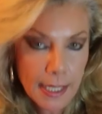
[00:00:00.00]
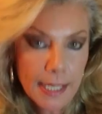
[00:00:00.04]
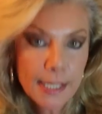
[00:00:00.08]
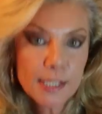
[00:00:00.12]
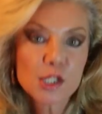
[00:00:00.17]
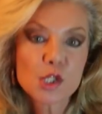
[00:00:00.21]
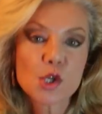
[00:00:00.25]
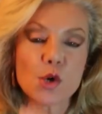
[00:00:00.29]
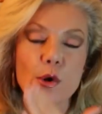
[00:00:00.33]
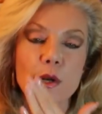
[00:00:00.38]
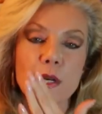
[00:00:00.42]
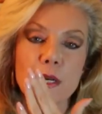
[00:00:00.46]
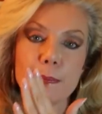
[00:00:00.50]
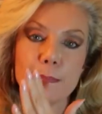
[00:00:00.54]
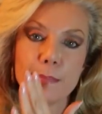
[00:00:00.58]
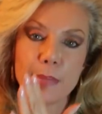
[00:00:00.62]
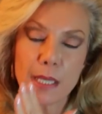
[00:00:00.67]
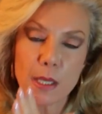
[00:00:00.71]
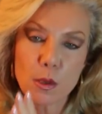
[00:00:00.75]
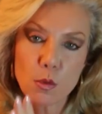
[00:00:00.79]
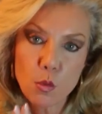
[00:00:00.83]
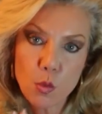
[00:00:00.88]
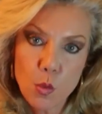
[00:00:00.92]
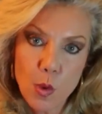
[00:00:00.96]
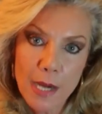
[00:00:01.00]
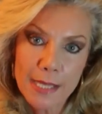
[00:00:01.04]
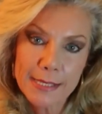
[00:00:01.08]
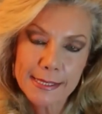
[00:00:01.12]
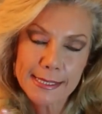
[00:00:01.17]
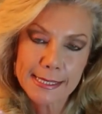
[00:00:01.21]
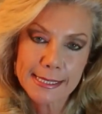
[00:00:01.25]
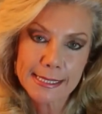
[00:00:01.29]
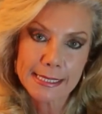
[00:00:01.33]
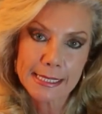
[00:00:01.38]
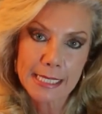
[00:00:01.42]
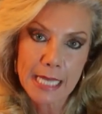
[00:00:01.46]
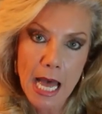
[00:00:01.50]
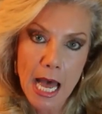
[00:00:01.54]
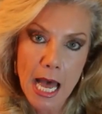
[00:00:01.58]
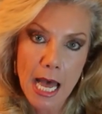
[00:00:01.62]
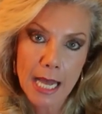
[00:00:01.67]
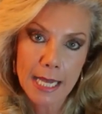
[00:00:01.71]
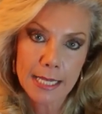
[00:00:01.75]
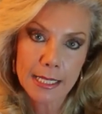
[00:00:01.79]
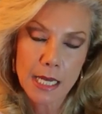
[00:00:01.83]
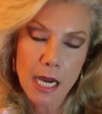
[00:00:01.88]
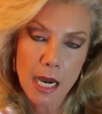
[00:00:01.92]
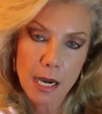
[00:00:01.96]
it's going to be one
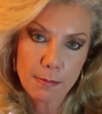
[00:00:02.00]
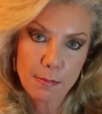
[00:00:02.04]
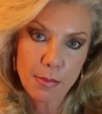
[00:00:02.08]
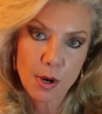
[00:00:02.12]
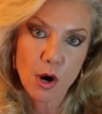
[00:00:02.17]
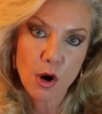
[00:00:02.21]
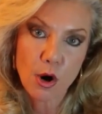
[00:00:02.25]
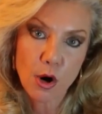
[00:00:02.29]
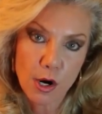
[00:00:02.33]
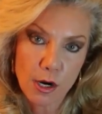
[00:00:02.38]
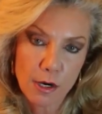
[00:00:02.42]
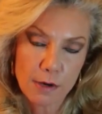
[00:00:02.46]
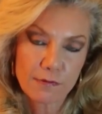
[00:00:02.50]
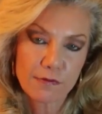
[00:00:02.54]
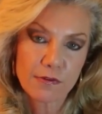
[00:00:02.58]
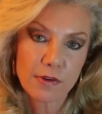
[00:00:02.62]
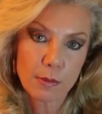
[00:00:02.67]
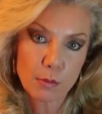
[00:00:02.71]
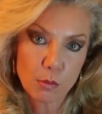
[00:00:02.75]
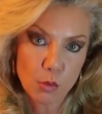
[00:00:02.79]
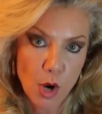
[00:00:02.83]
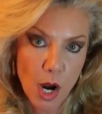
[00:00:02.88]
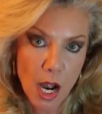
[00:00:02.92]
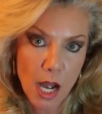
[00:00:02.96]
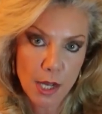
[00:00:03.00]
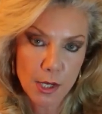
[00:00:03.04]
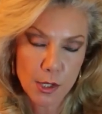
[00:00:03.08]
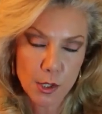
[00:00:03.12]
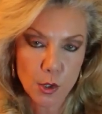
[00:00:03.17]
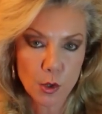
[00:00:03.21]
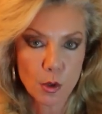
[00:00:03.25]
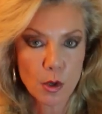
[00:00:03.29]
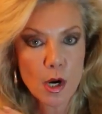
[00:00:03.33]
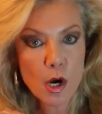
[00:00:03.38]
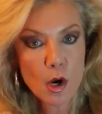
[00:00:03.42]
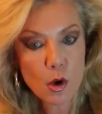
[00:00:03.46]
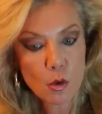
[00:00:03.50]
sign apart from Rahu.